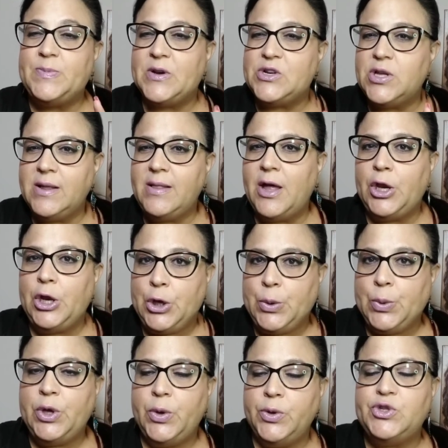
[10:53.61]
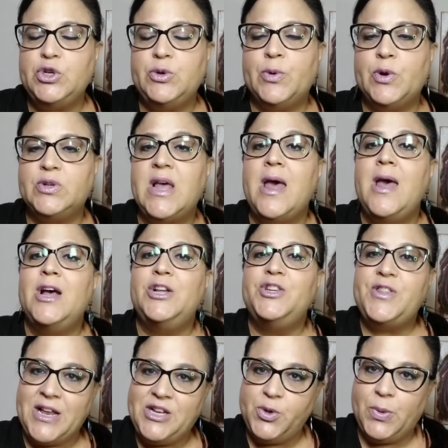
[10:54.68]
especially a lot of new YouTubers,
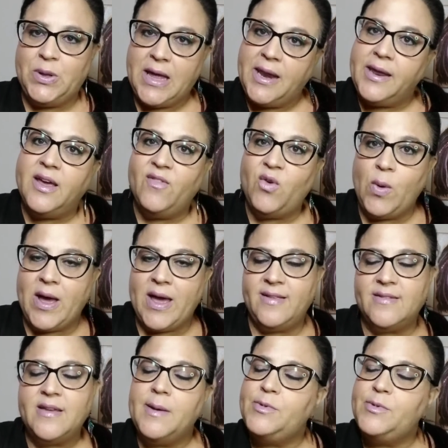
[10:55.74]
they do a lot of giveaways.